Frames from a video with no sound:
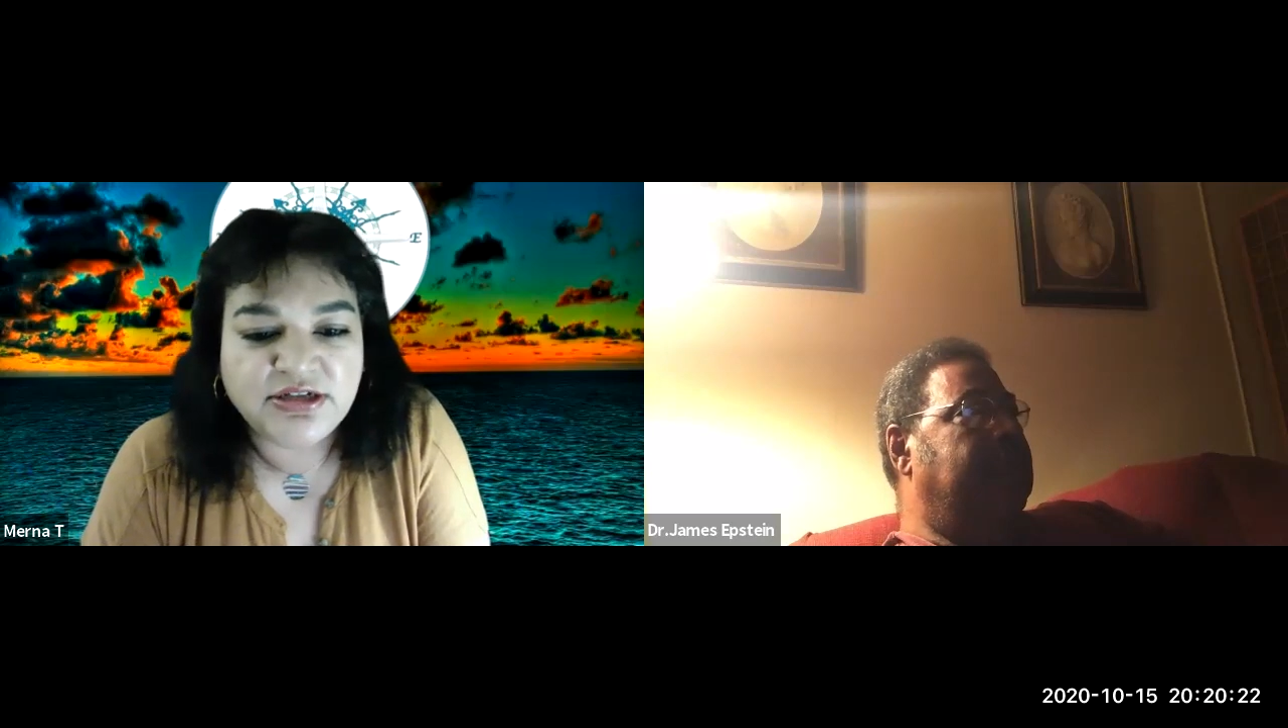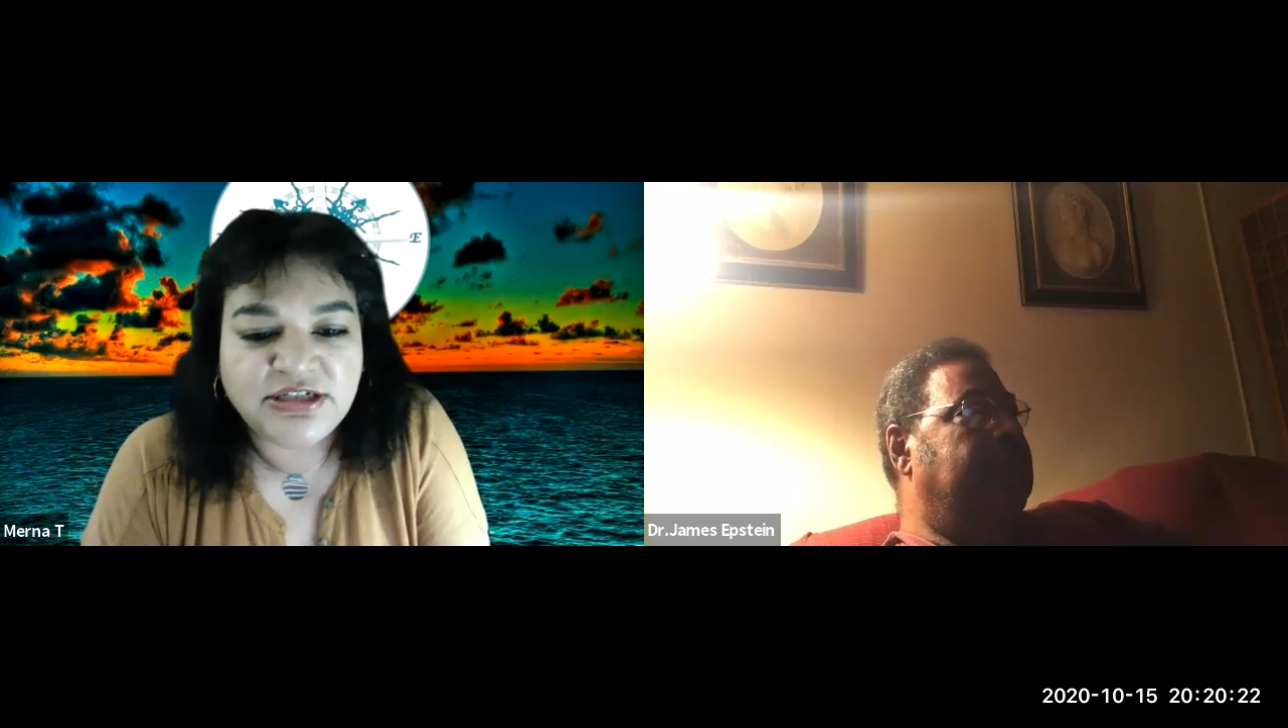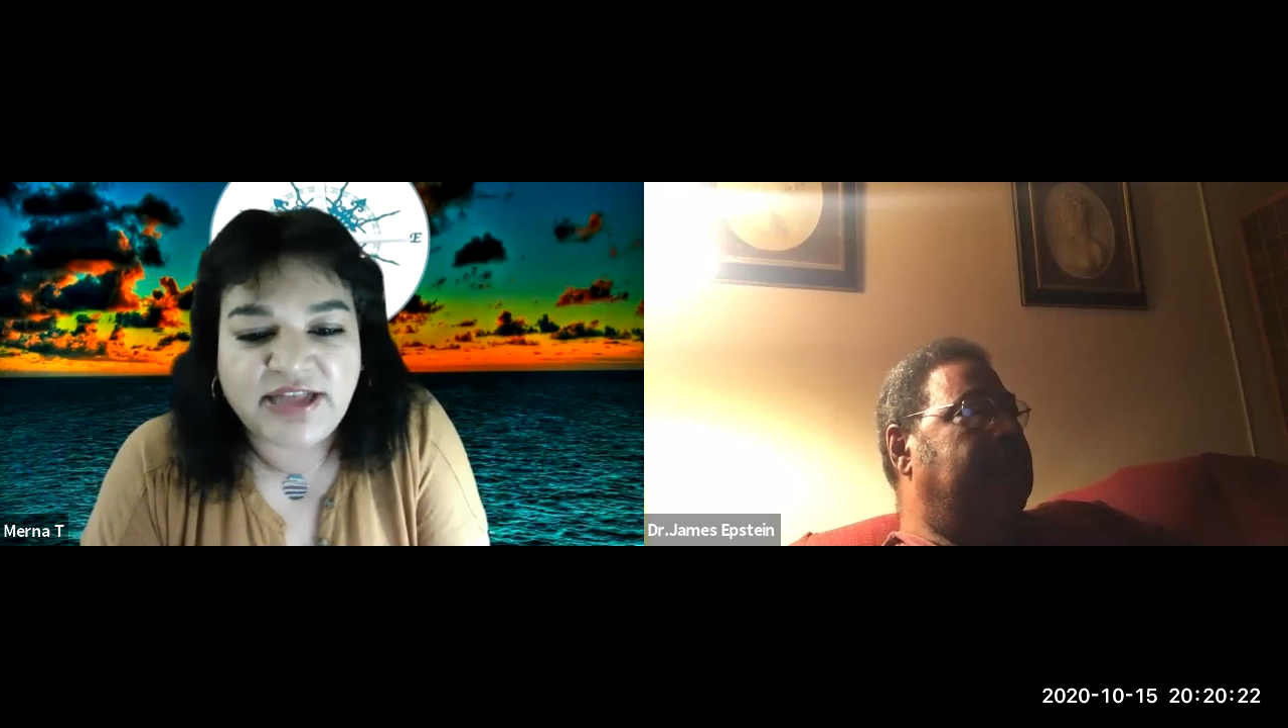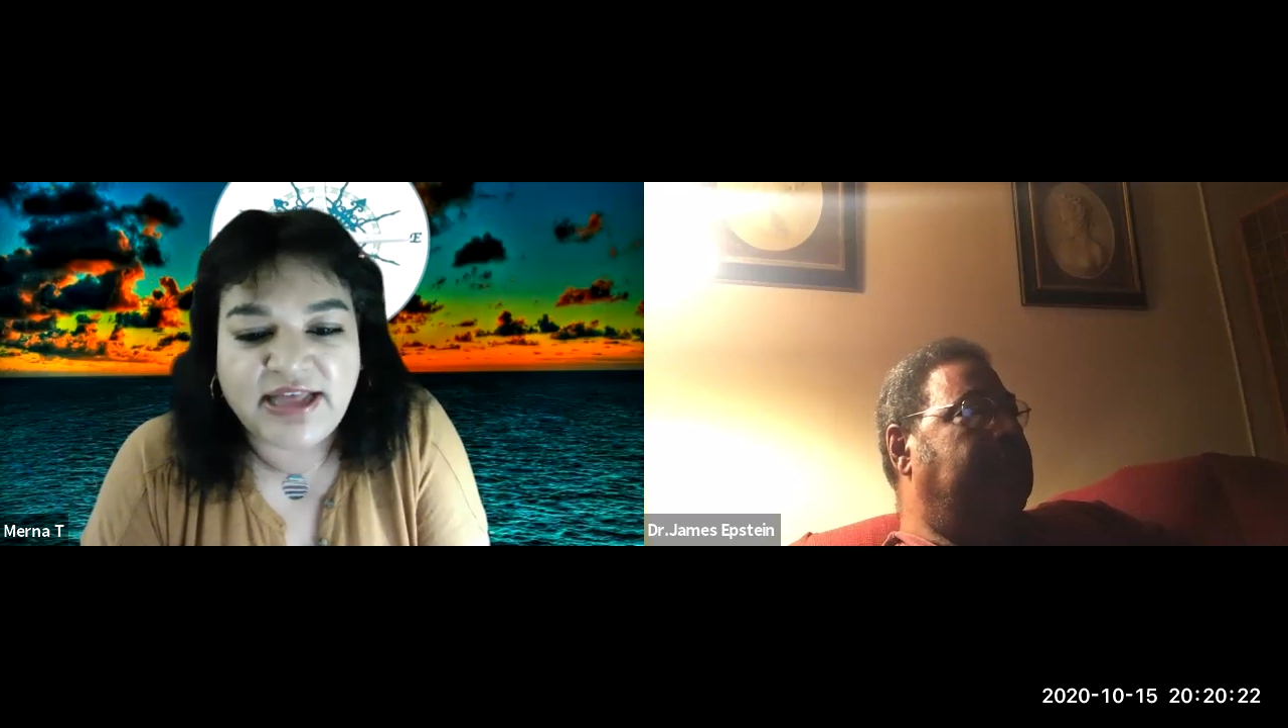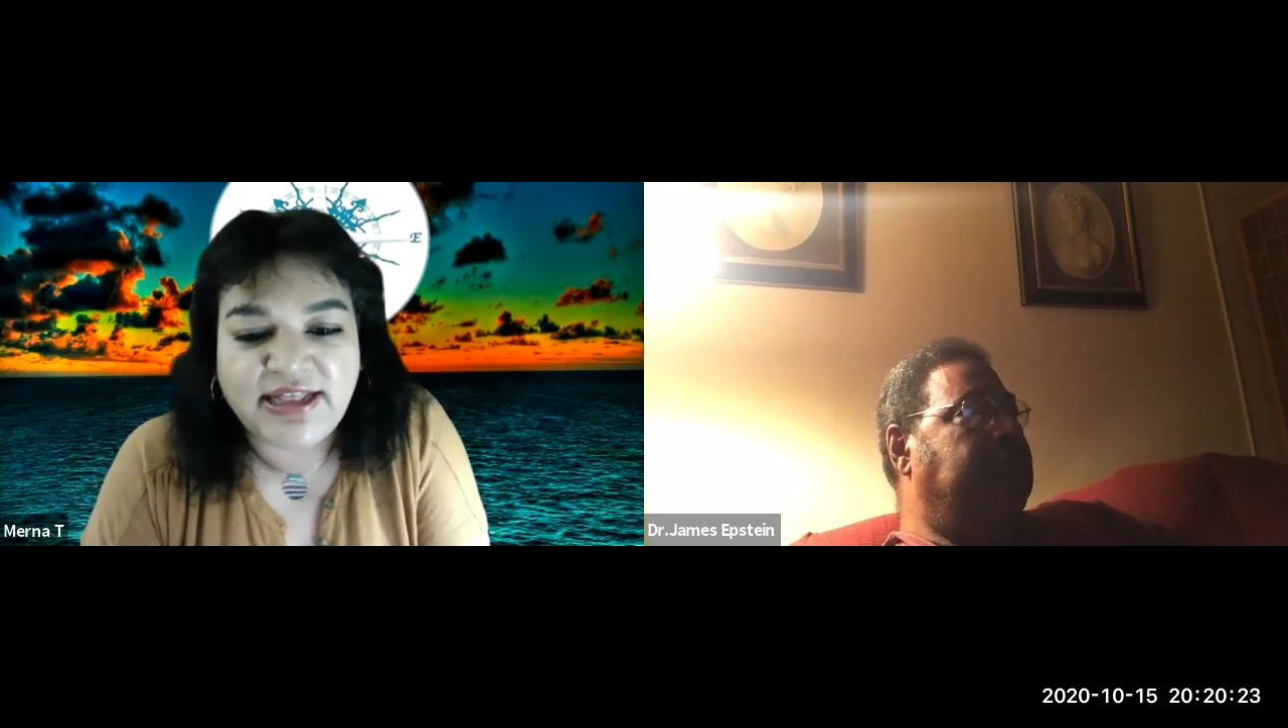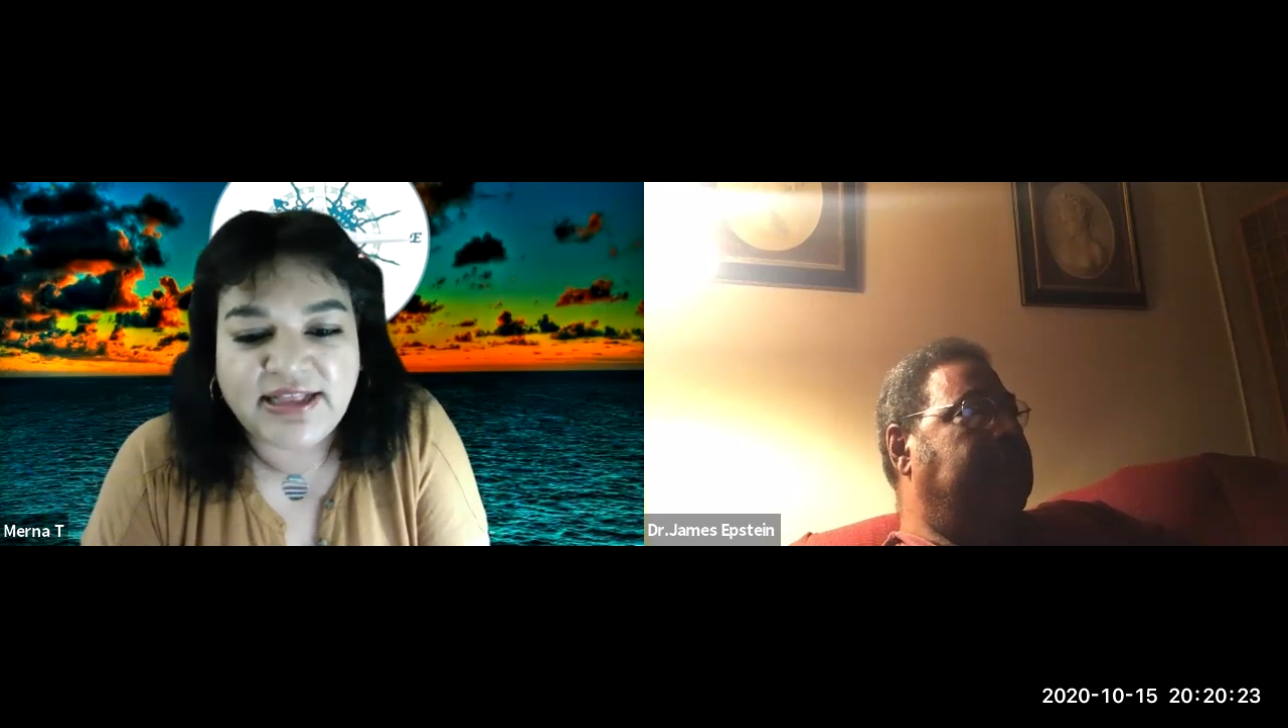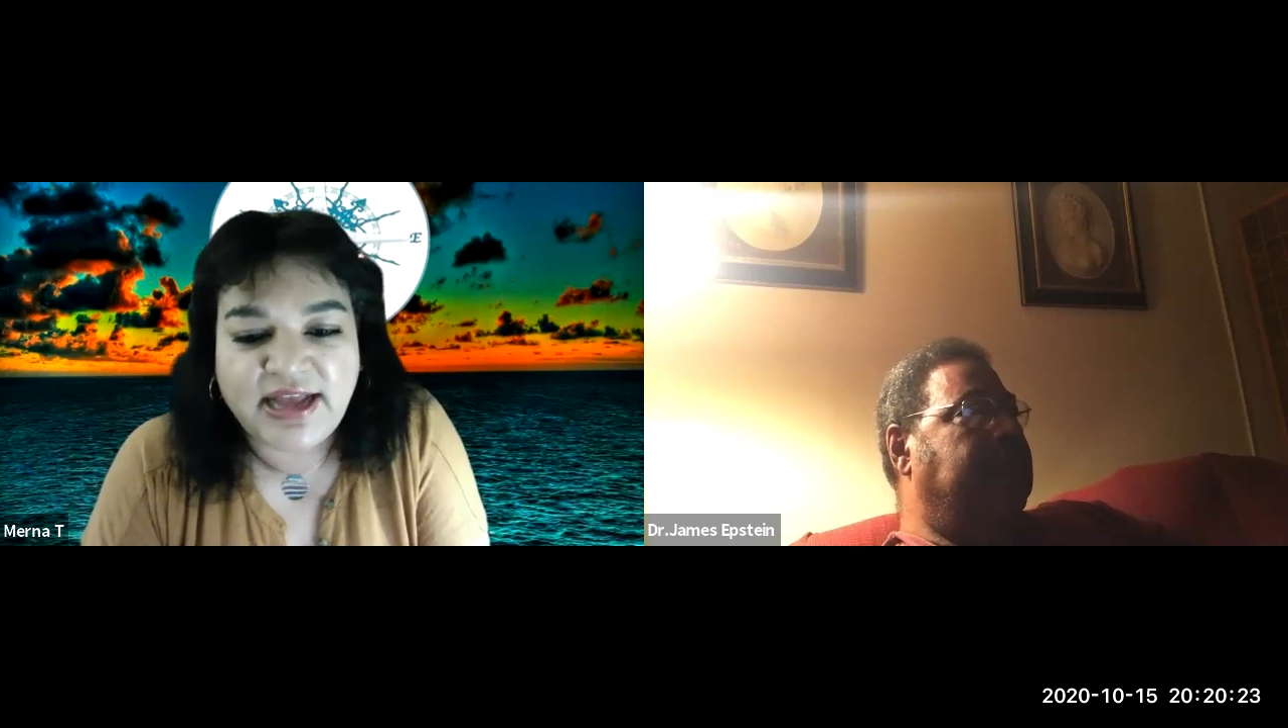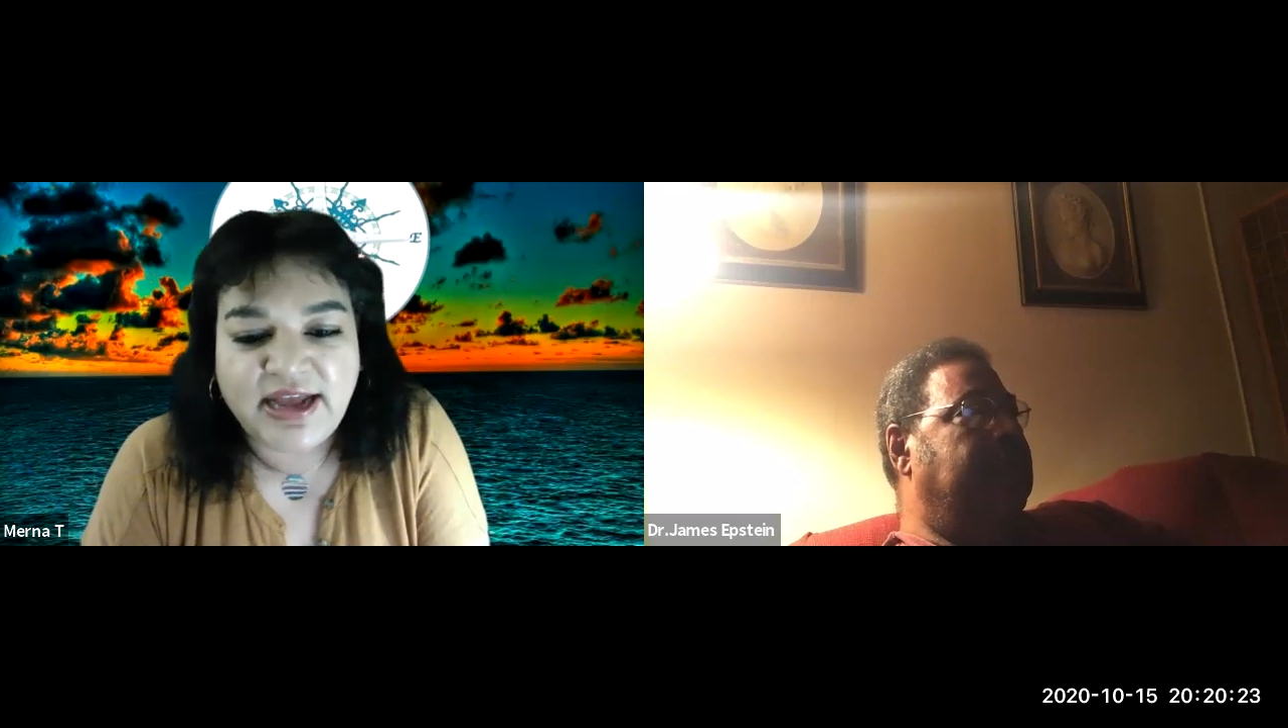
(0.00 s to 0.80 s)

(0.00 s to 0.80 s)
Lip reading: genetic